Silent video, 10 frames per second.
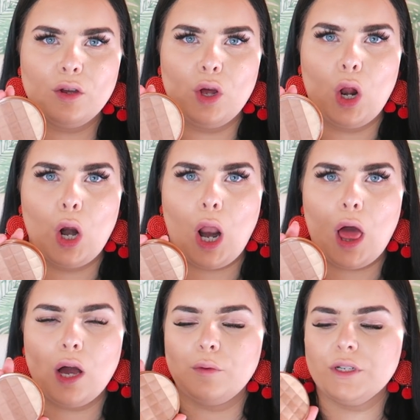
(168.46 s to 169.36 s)

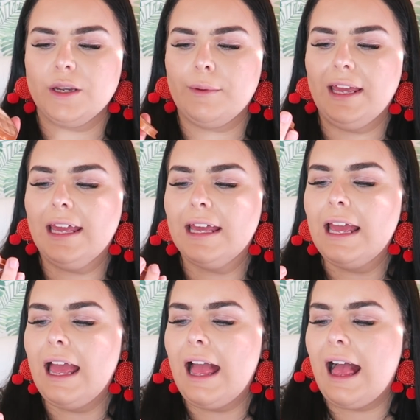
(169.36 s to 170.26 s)
glow to it.
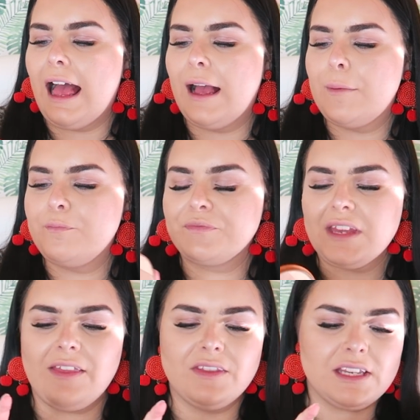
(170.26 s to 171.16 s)
And
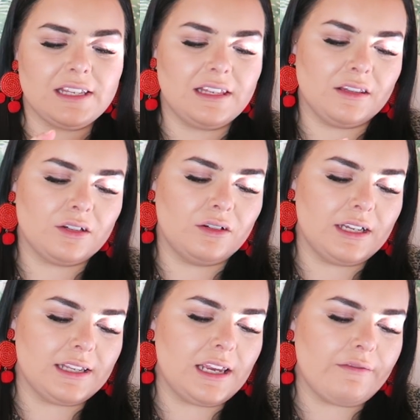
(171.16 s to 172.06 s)
this is in the
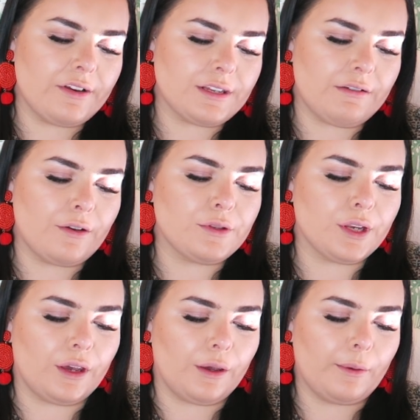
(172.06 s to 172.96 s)
colour
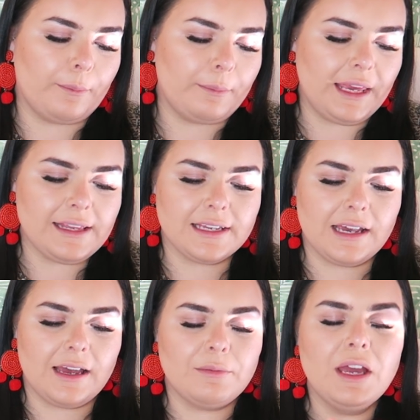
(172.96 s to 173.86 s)
002
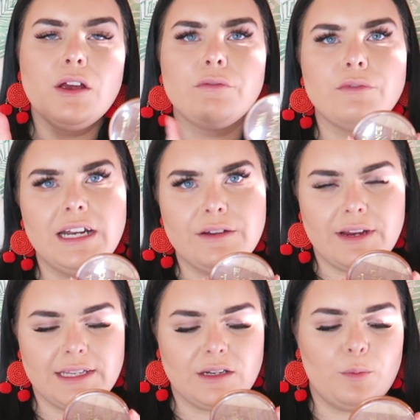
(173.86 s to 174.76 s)
medium, really
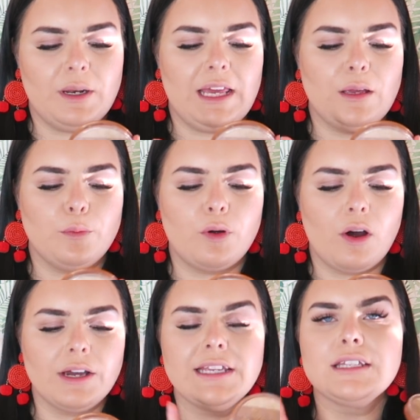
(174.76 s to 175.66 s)
reasonably
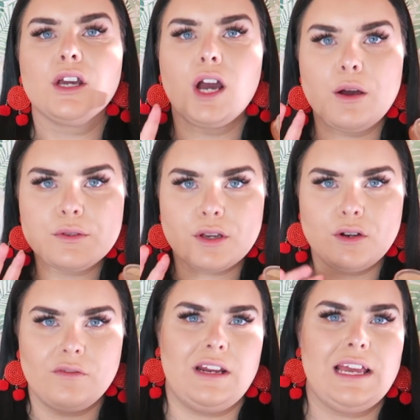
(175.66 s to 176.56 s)
priced, goes on
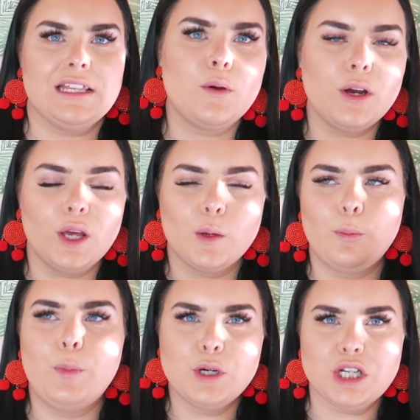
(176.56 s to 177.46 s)
lovely. It's quite
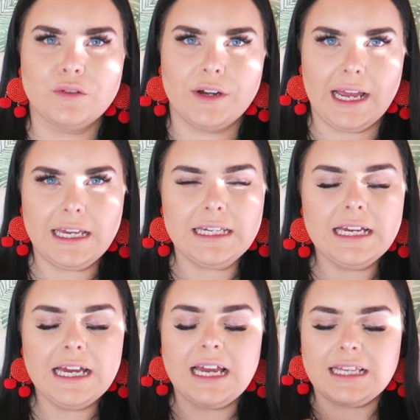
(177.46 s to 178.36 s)
like buttery,
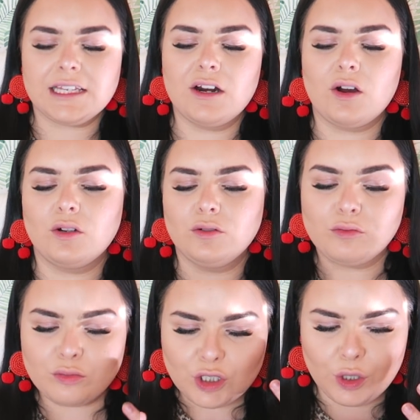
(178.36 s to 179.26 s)
it's not
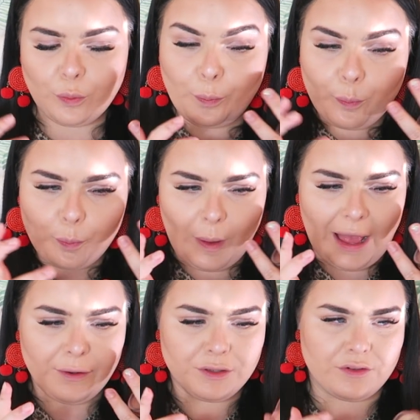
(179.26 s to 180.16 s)
too
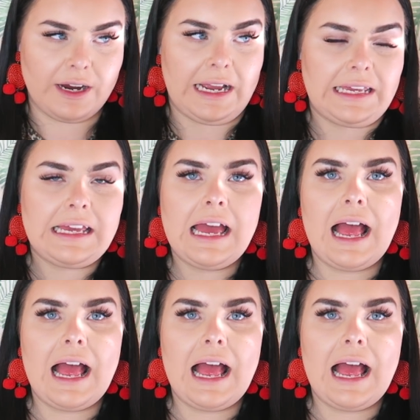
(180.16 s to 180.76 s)
powdery,